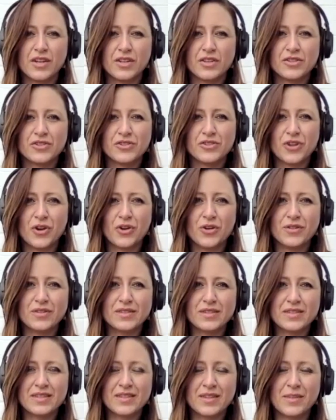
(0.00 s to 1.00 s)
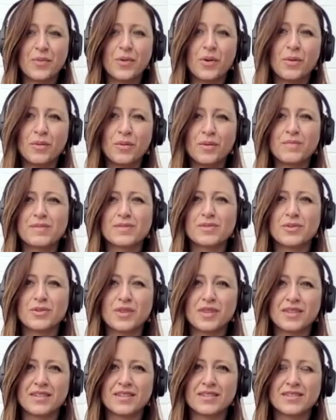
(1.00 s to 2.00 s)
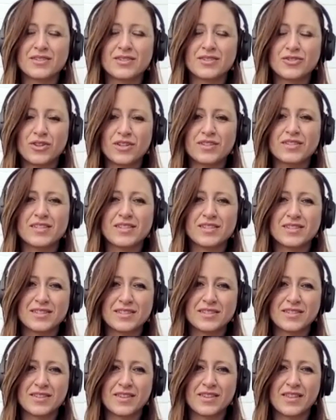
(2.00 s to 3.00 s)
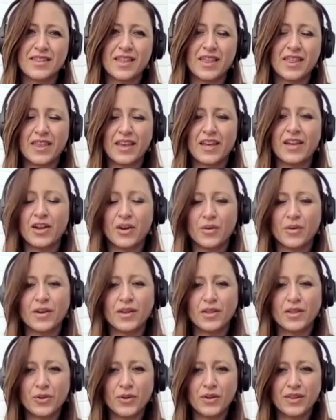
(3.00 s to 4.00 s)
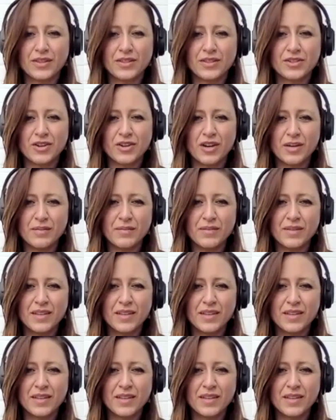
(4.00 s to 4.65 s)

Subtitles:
shows the problems or the stresses that they're going through at the time.